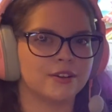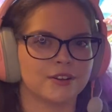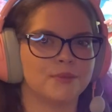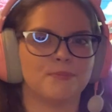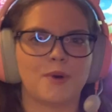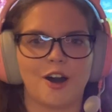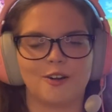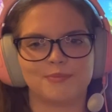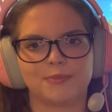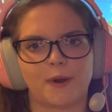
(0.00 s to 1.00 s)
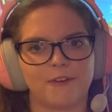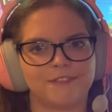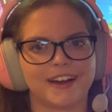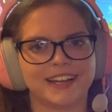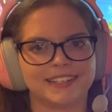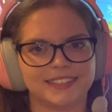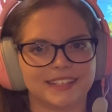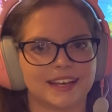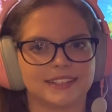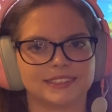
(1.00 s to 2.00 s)
a bomb of
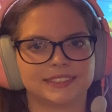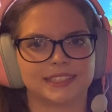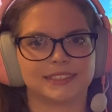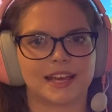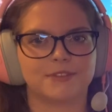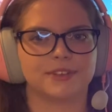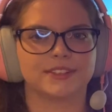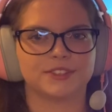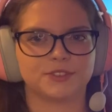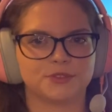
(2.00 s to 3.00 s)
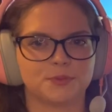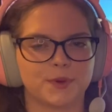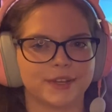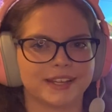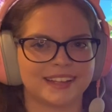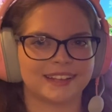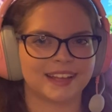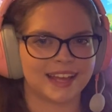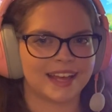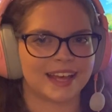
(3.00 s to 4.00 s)
ideas that I wanted to put in.
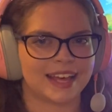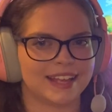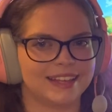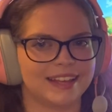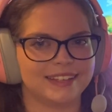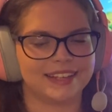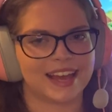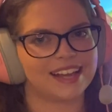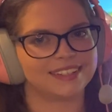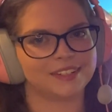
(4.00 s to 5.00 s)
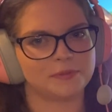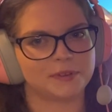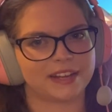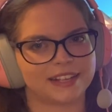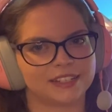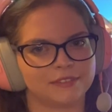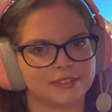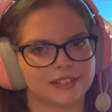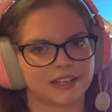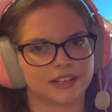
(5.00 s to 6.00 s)
And then the actual production
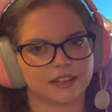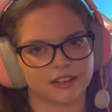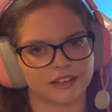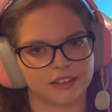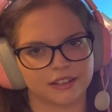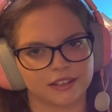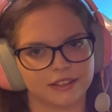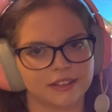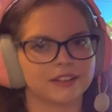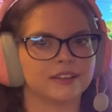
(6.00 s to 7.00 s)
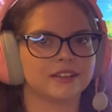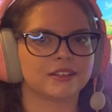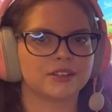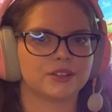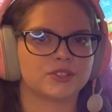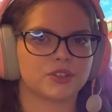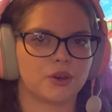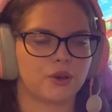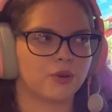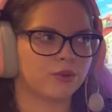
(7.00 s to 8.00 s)
was like,
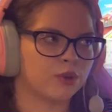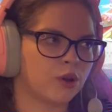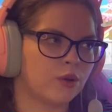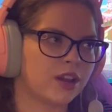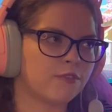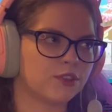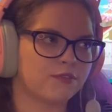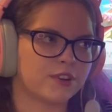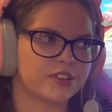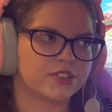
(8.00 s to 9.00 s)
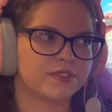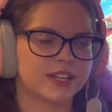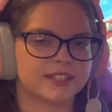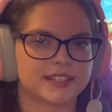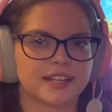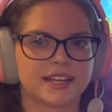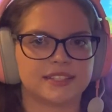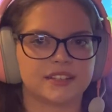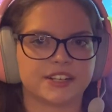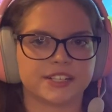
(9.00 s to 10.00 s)
So, one of the first things that I
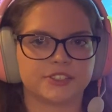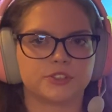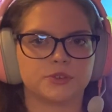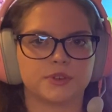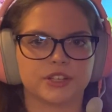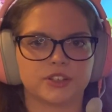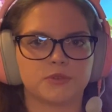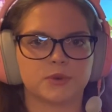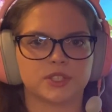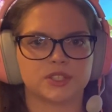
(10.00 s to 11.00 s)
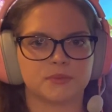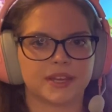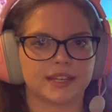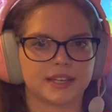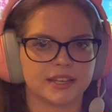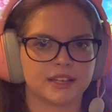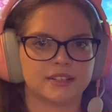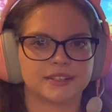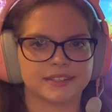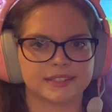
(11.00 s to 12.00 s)
started doing was
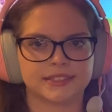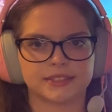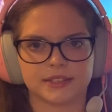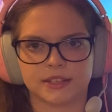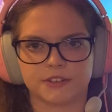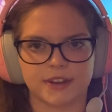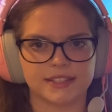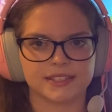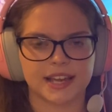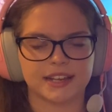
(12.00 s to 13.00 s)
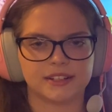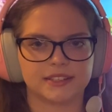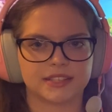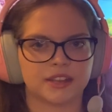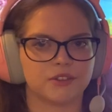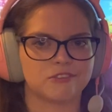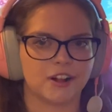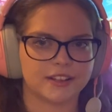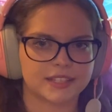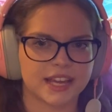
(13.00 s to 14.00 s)
making this run cycles and the
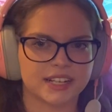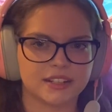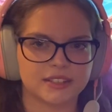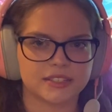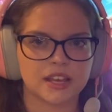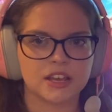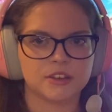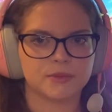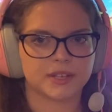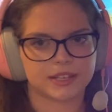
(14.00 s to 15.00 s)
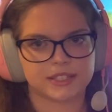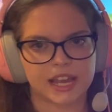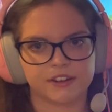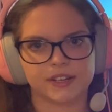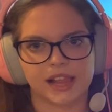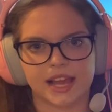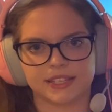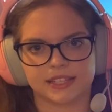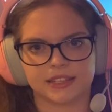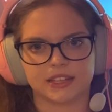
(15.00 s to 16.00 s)
walk cycles because I
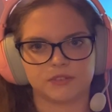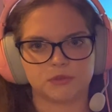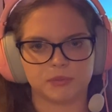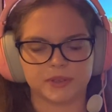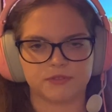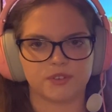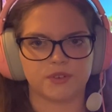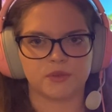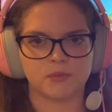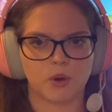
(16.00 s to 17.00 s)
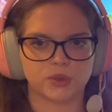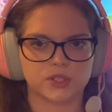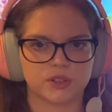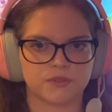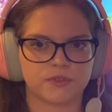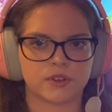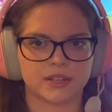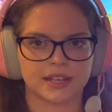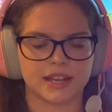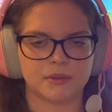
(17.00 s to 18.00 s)
realized that it would be through most of
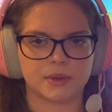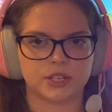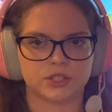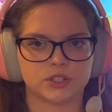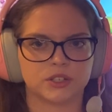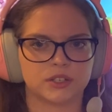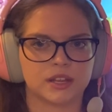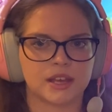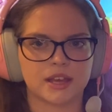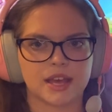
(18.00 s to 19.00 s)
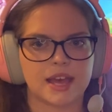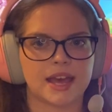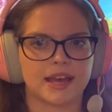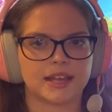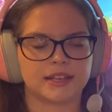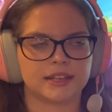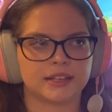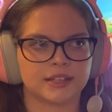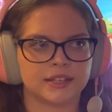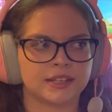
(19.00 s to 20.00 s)
the animation and
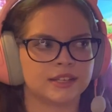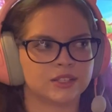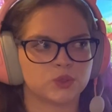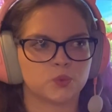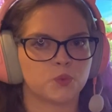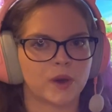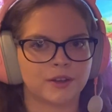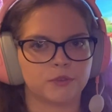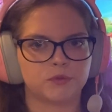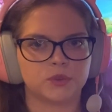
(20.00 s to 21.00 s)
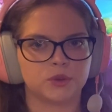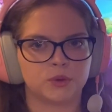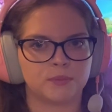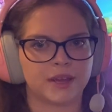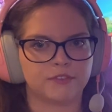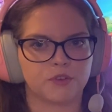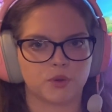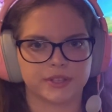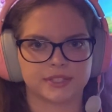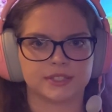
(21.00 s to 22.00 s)
it's one of the main
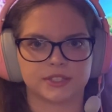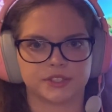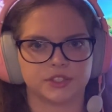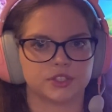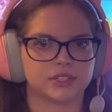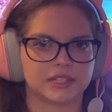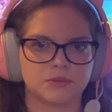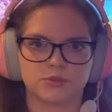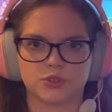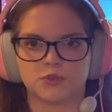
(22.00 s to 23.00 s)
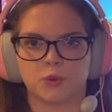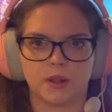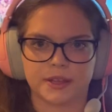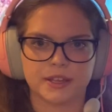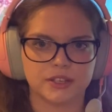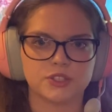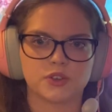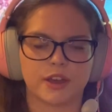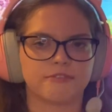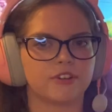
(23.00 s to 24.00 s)
focuses is just Libusha walking.
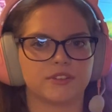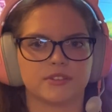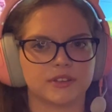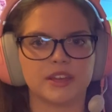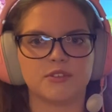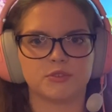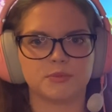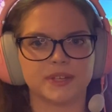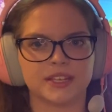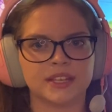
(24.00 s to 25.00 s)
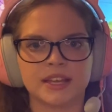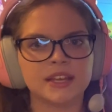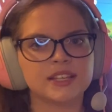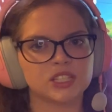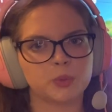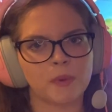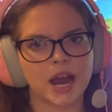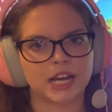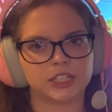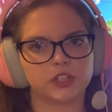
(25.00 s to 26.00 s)
So, I thought it would be
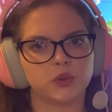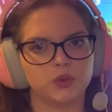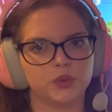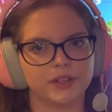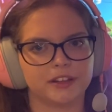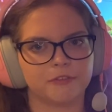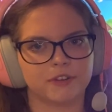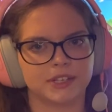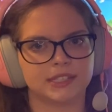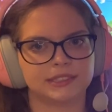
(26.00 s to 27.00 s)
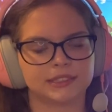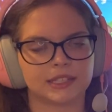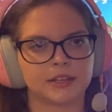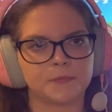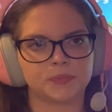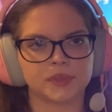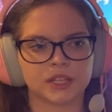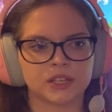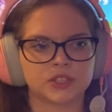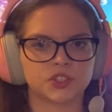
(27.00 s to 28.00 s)
smart to do that first.
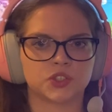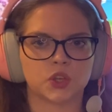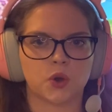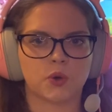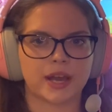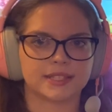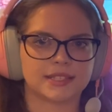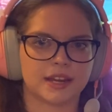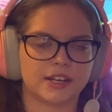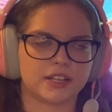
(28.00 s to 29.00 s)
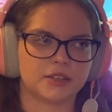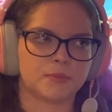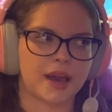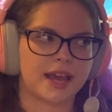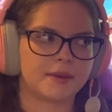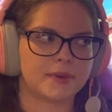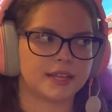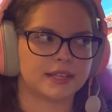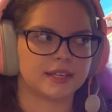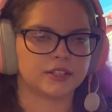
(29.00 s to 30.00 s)
So I started by making